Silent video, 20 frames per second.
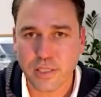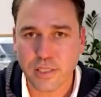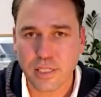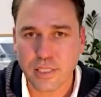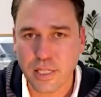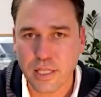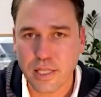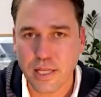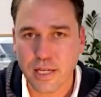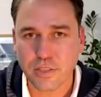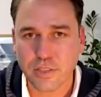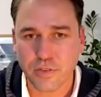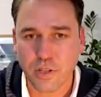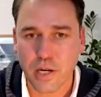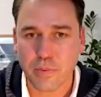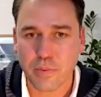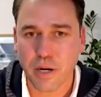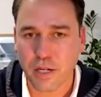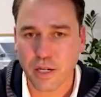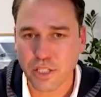Lisa, thanks for
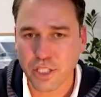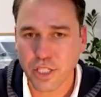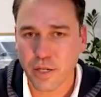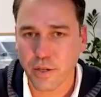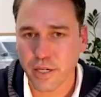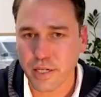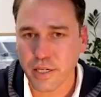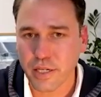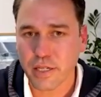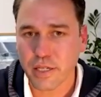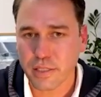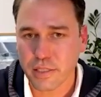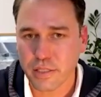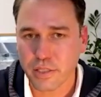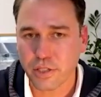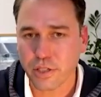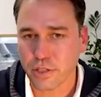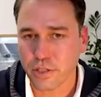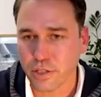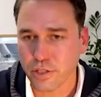coming on and sharing
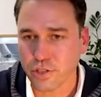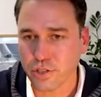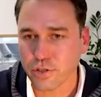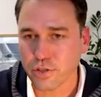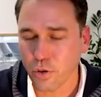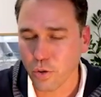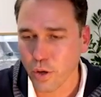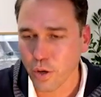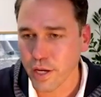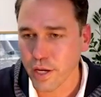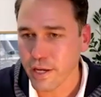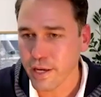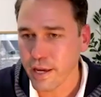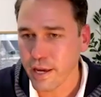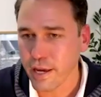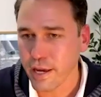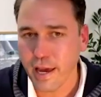your story.